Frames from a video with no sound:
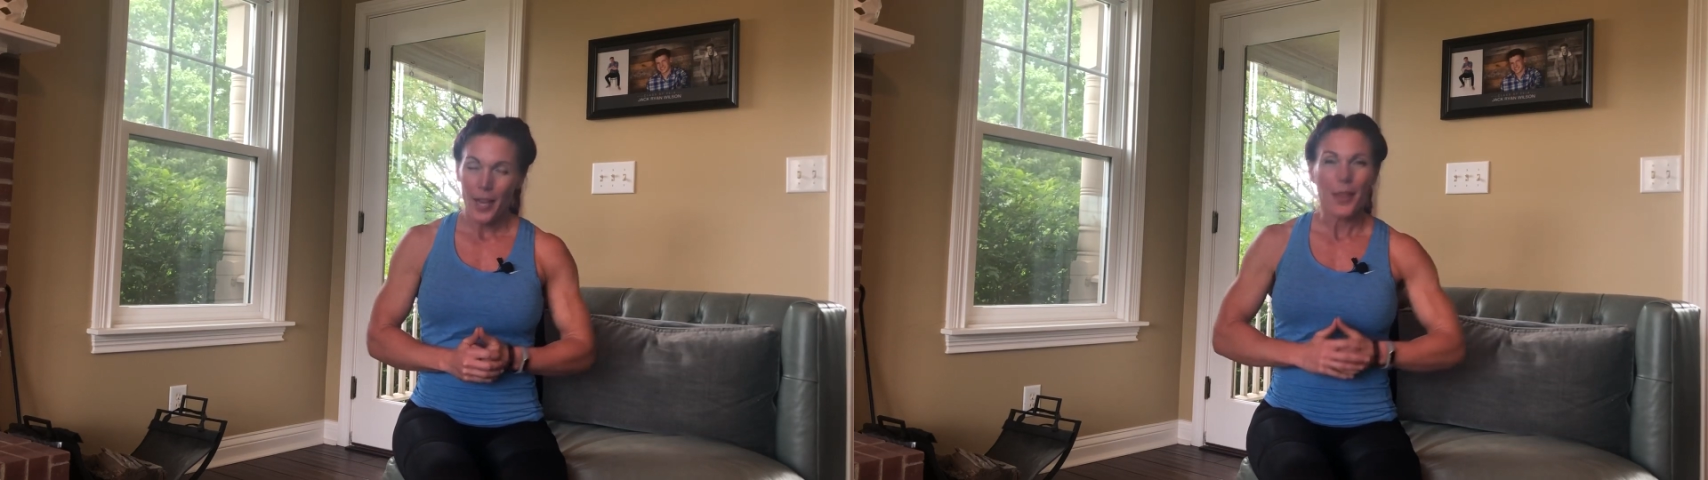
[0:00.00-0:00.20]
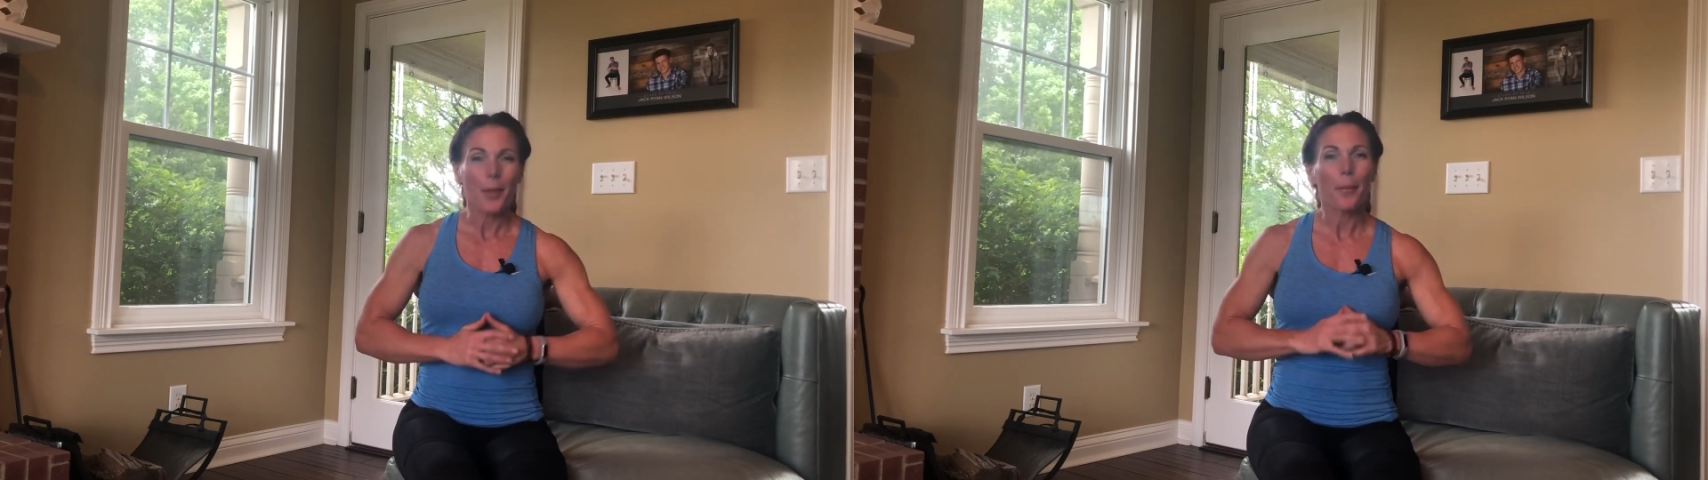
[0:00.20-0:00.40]

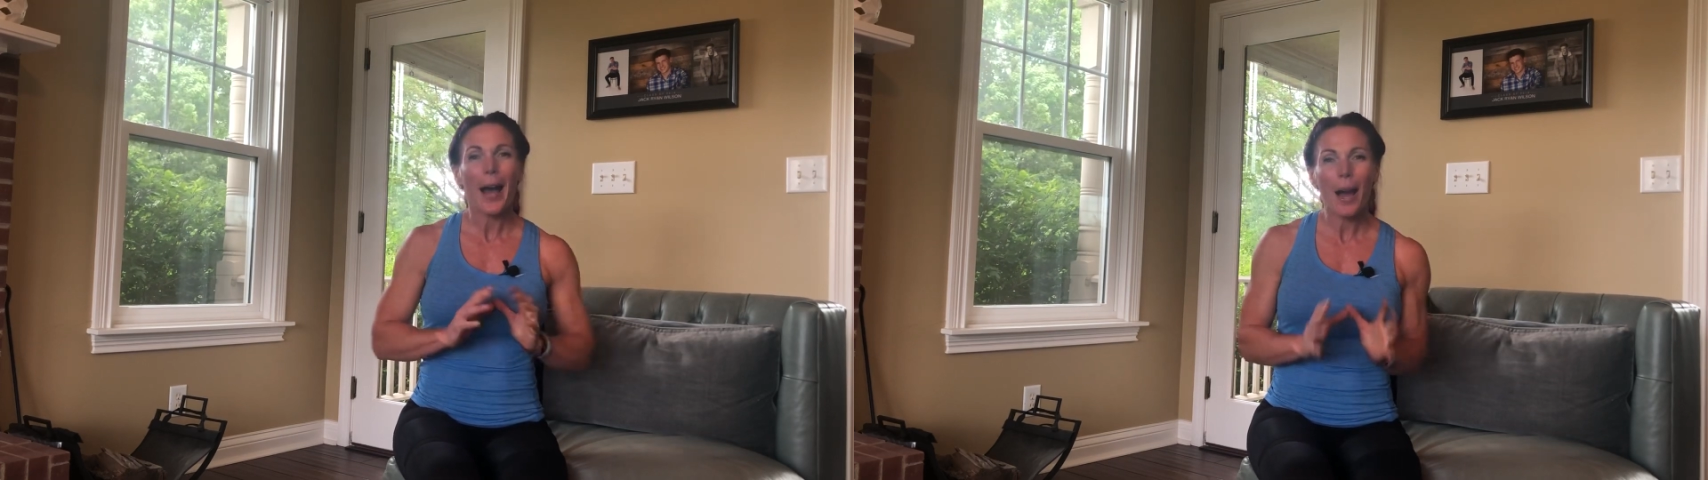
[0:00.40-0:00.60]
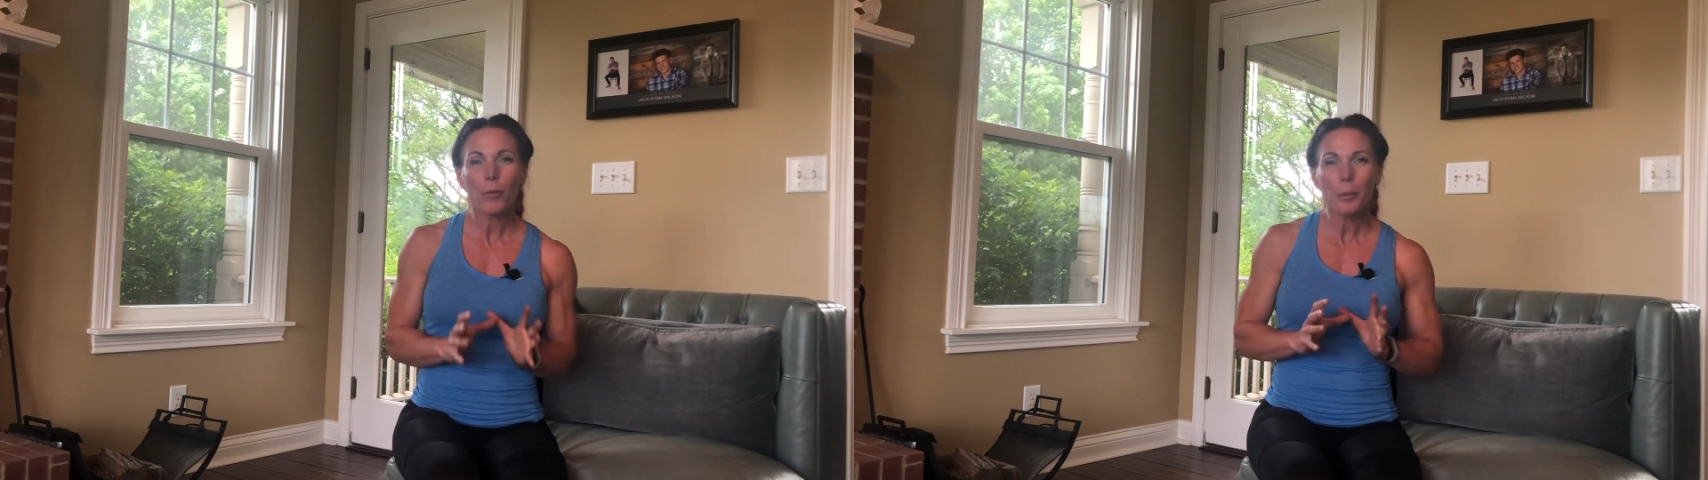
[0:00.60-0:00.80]
The
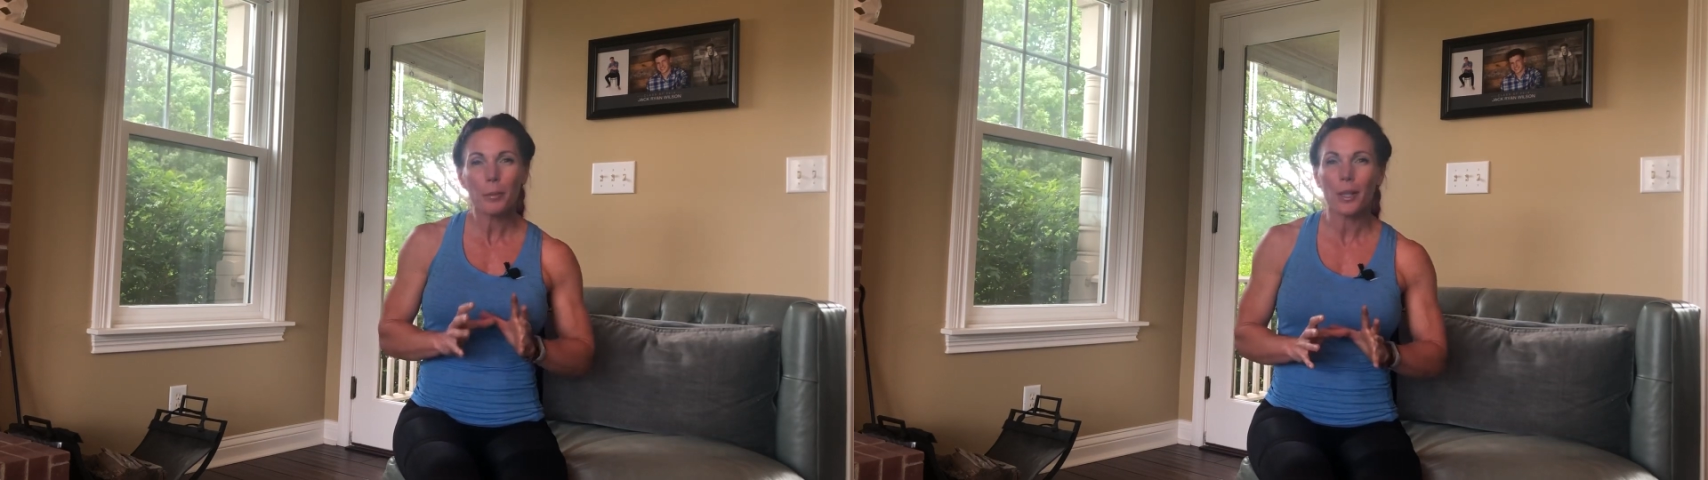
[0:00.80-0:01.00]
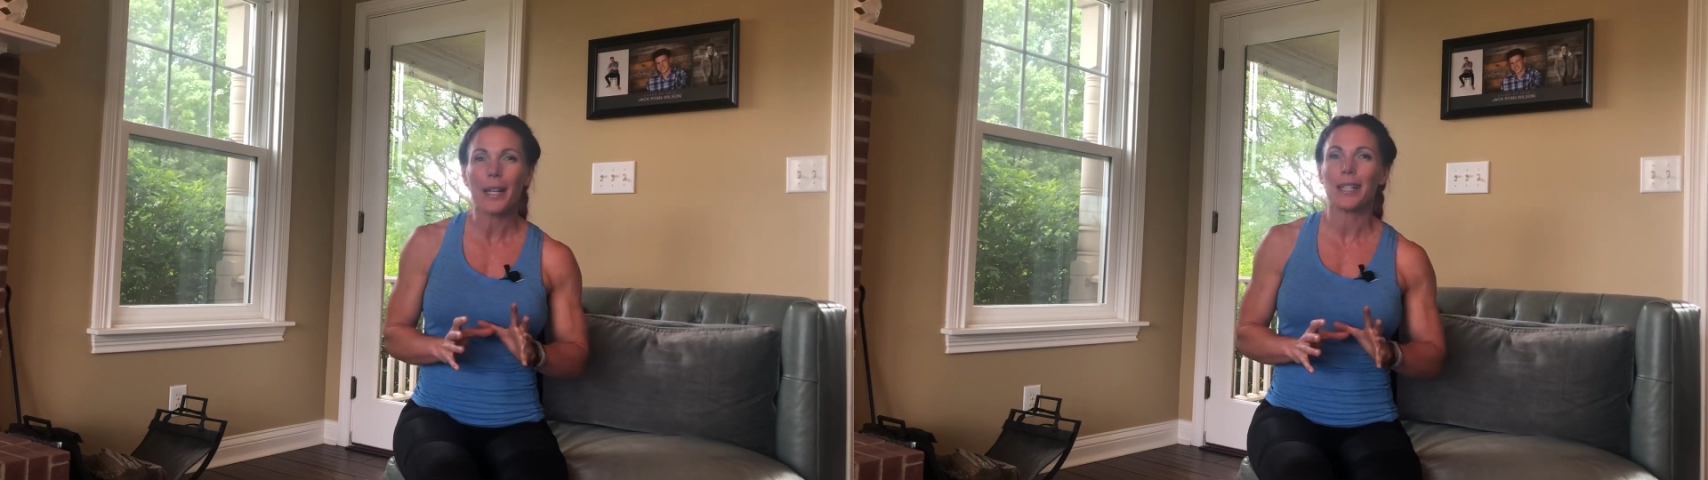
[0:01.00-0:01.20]

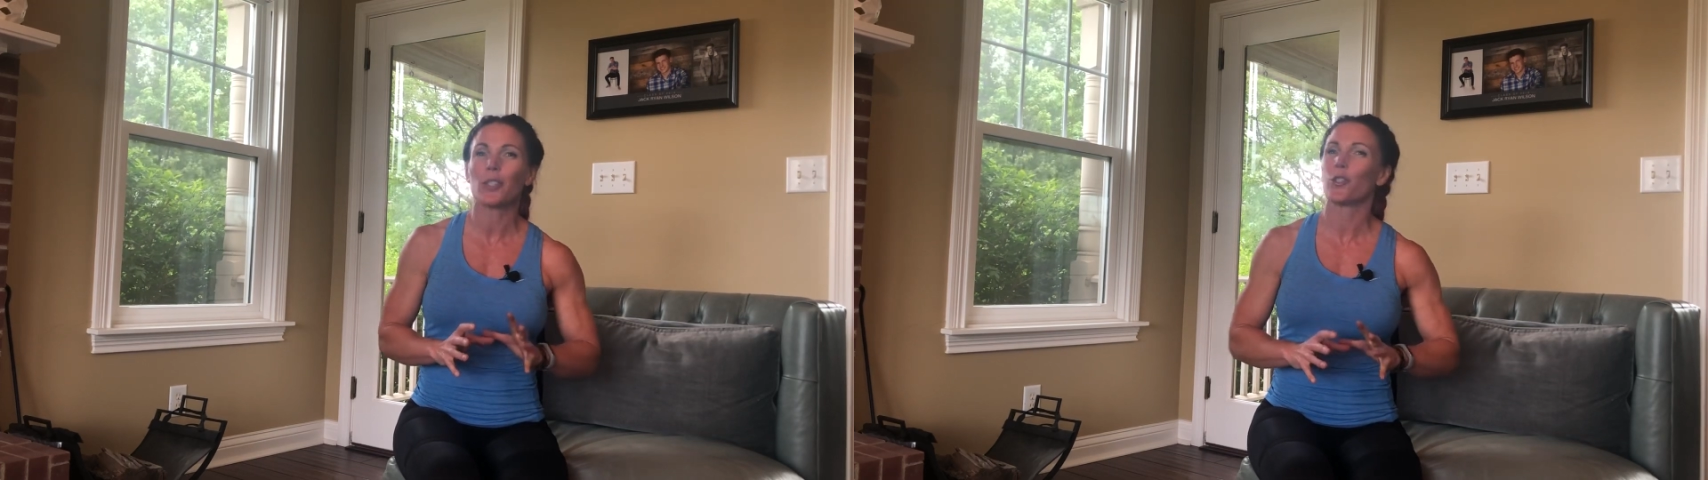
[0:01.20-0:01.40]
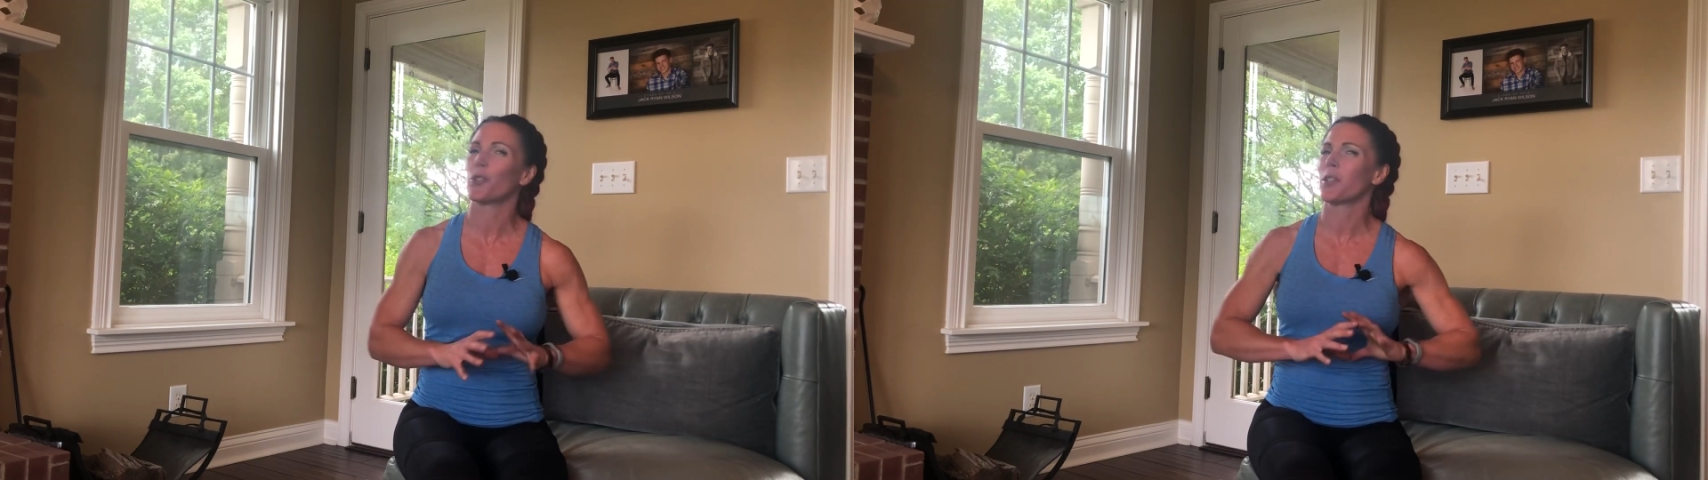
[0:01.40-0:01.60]
PowerPlate can
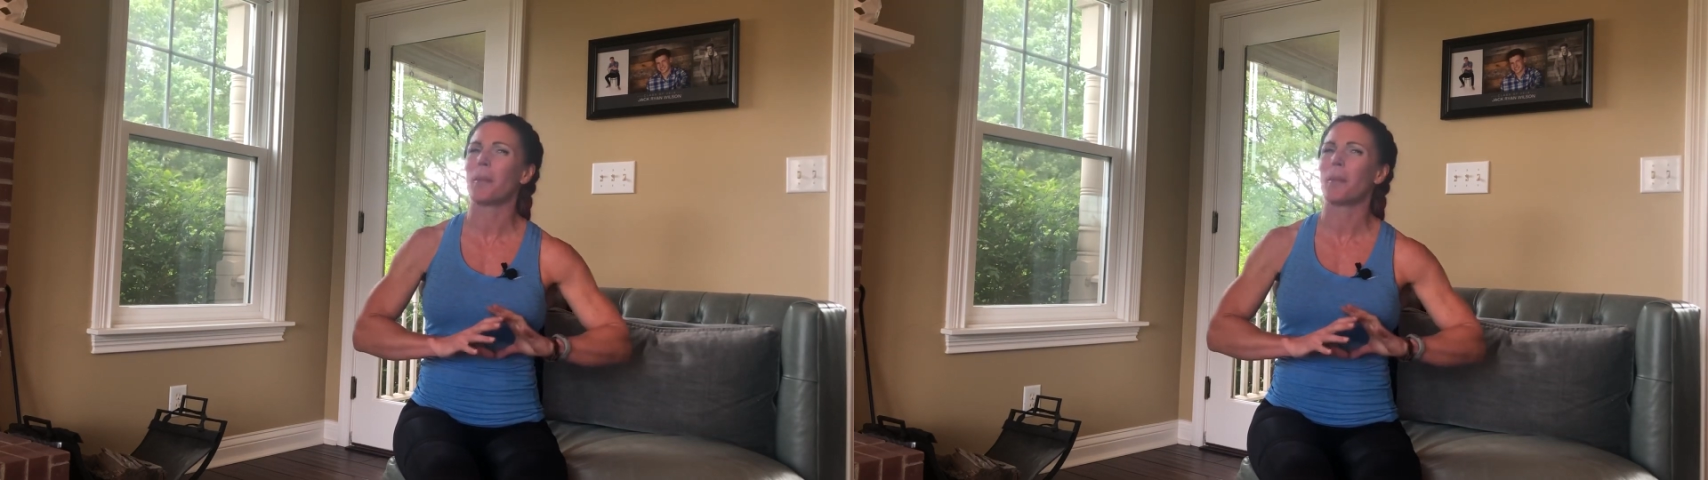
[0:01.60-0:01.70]
do some